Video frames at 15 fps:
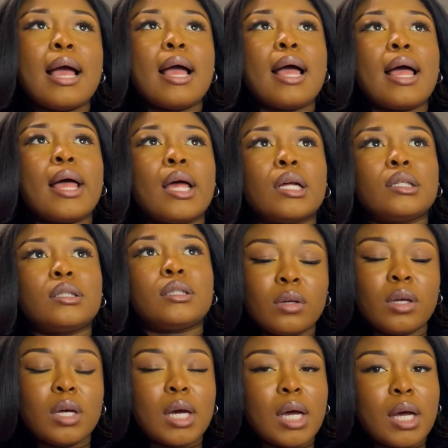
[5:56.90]
and
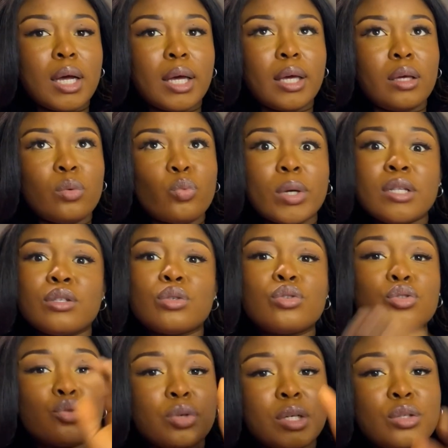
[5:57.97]
I went
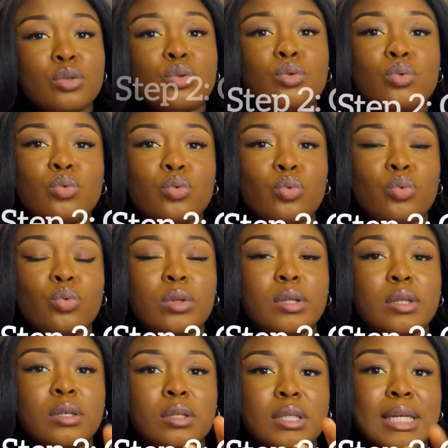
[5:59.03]
straight to
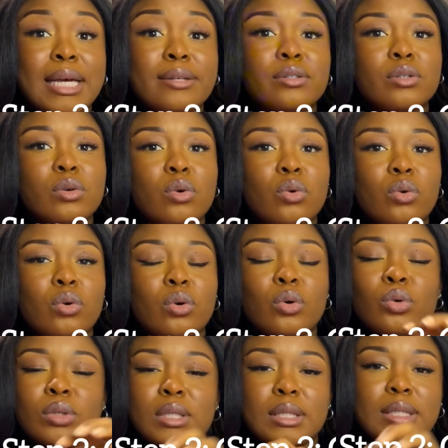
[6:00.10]
the test score
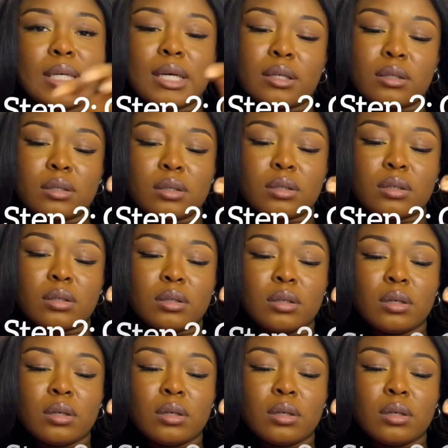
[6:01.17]
or the test